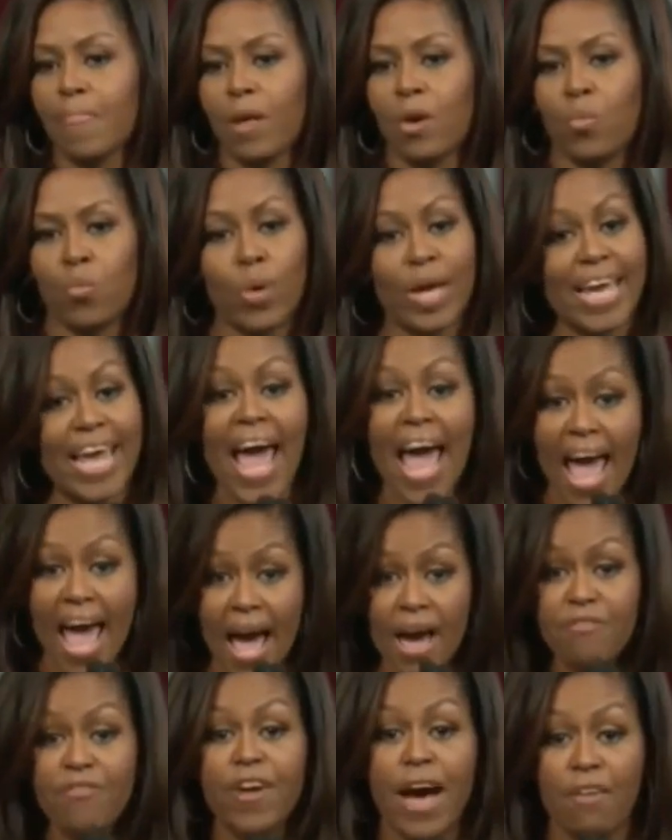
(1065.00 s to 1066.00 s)
We
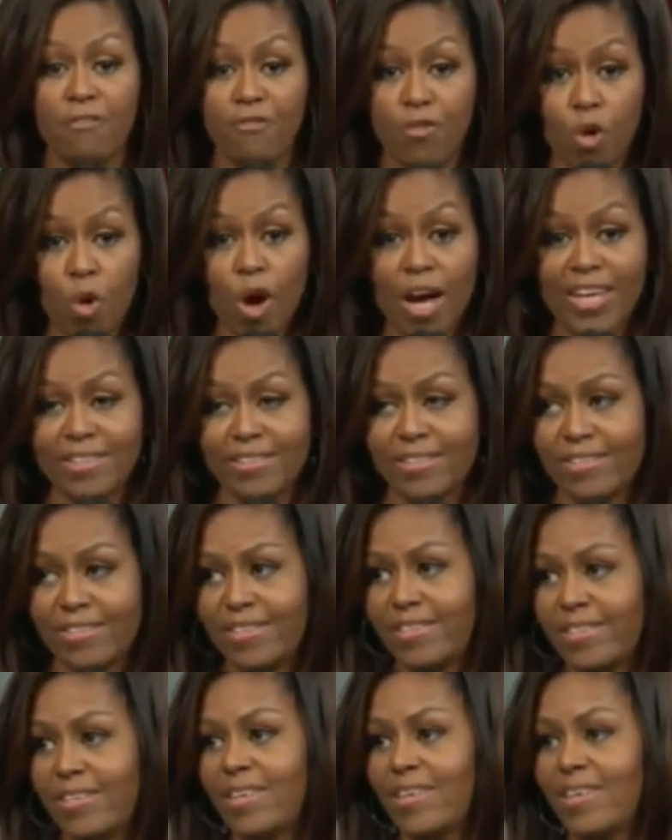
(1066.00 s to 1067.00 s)
have a
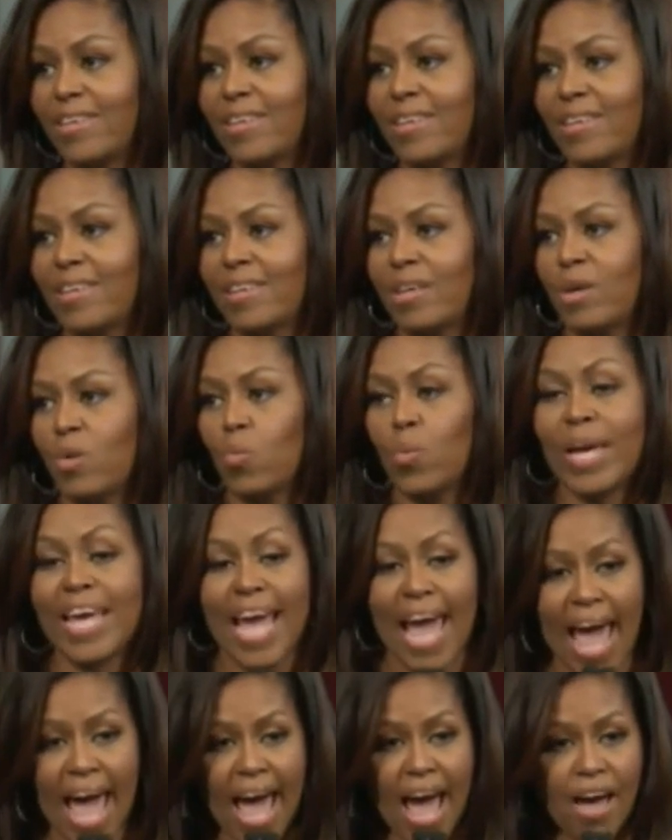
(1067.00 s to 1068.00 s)
voice. We
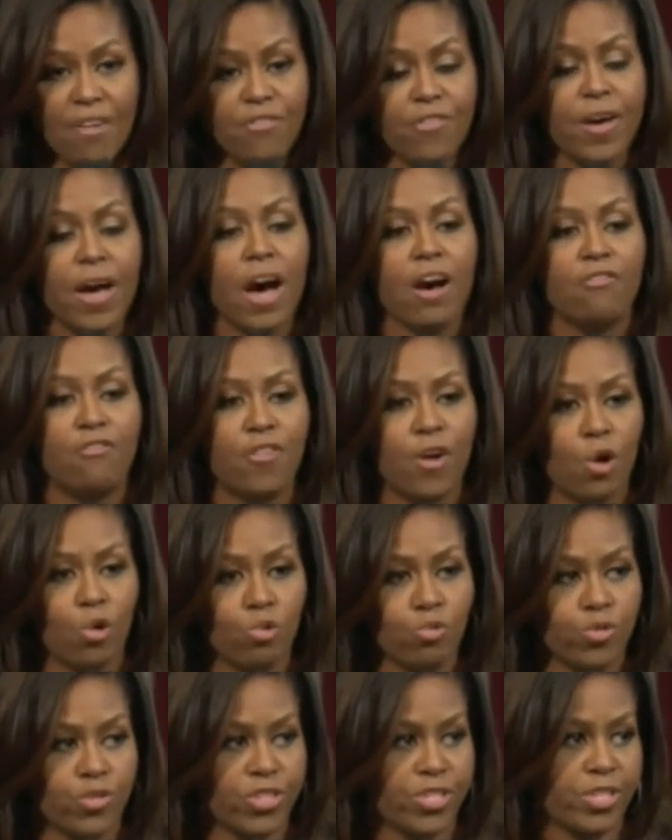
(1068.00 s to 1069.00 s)
have a
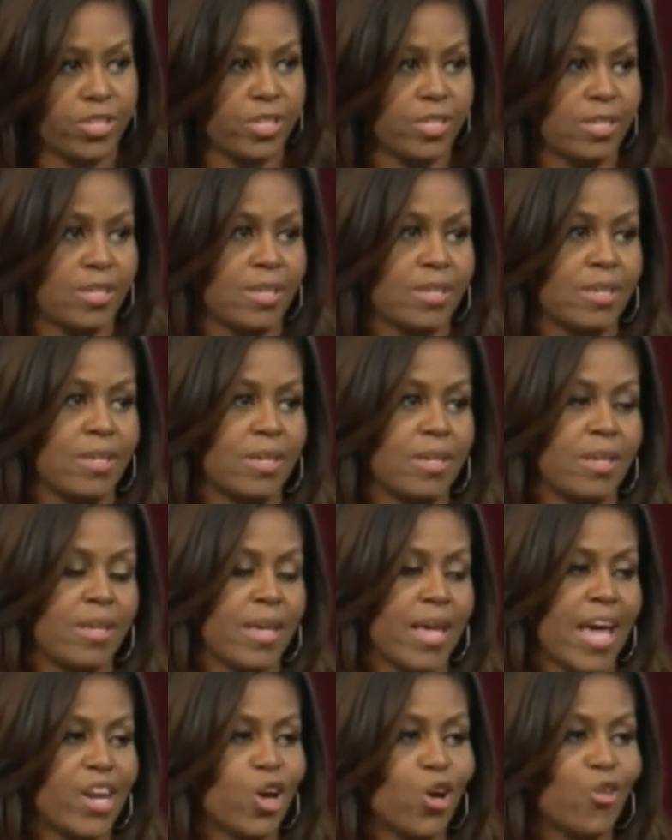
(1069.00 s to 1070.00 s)
vote.
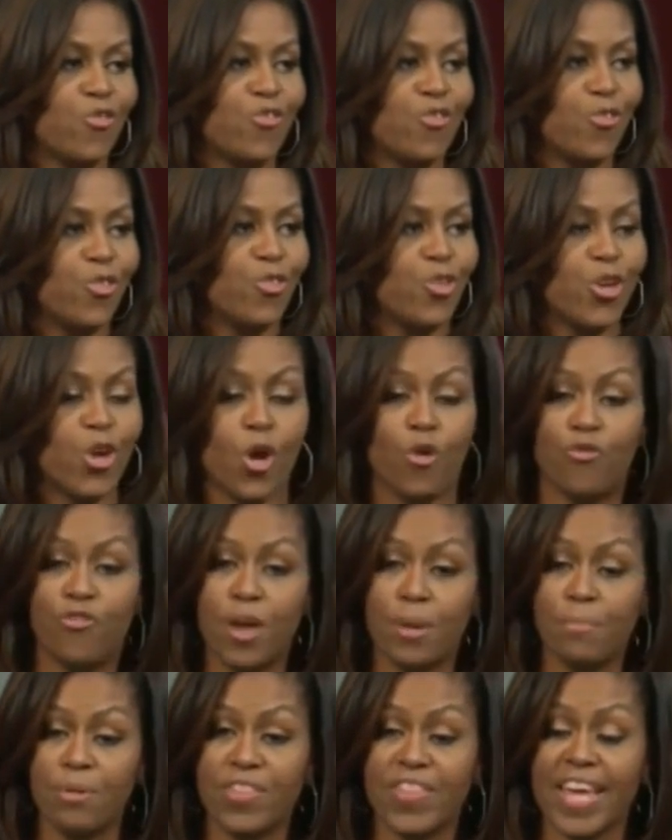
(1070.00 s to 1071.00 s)
And on
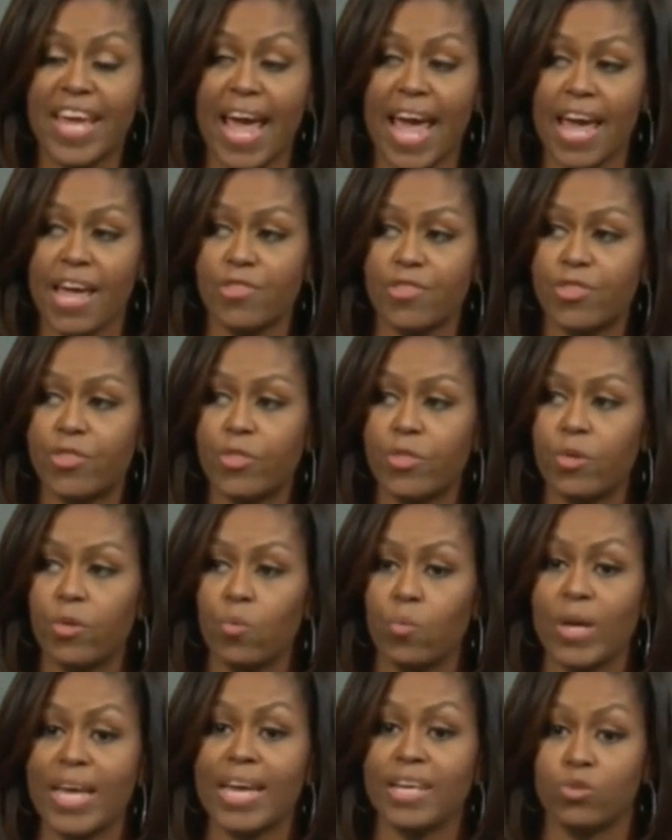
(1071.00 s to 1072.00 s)
November the 8th,
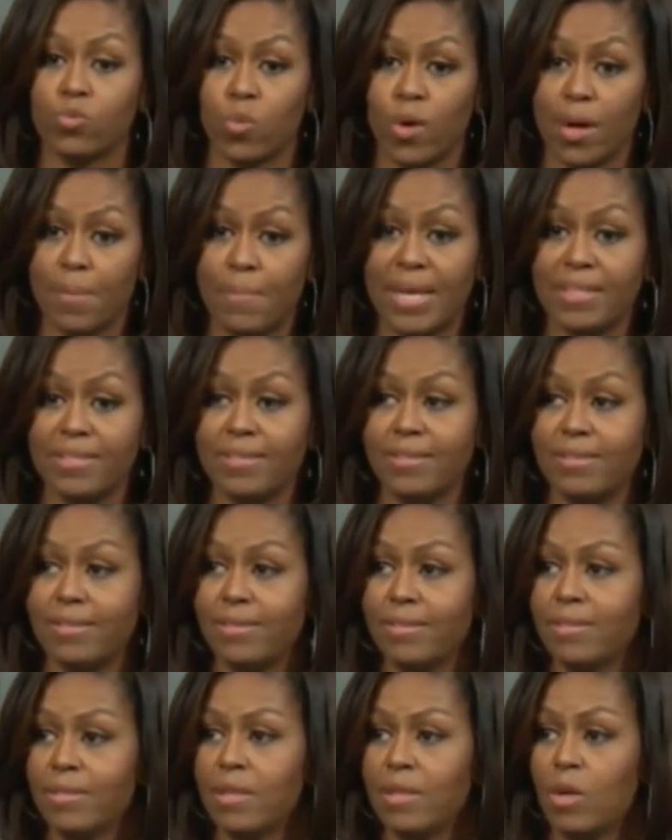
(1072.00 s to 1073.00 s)
we as women,
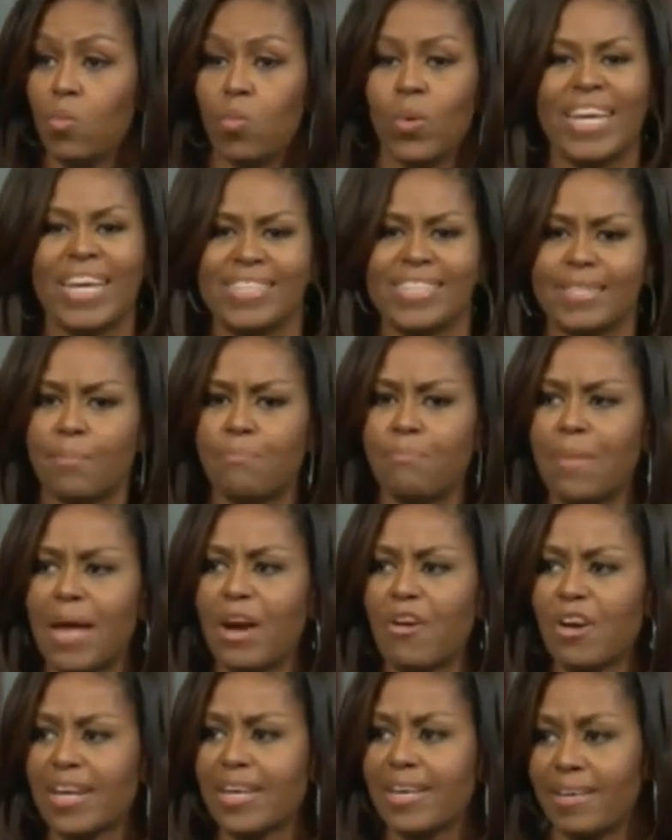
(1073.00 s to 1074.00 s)
we as
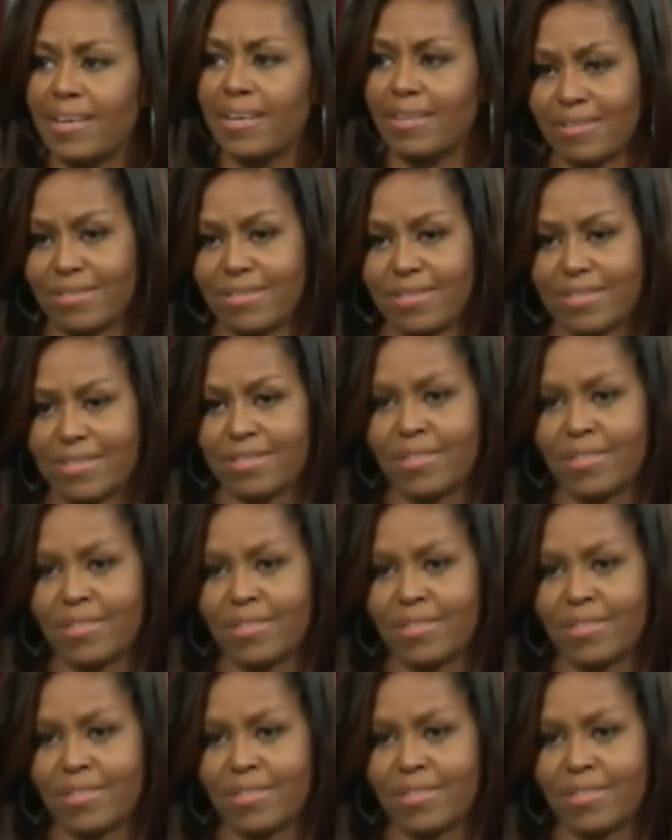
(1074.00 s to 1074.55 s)
Americans,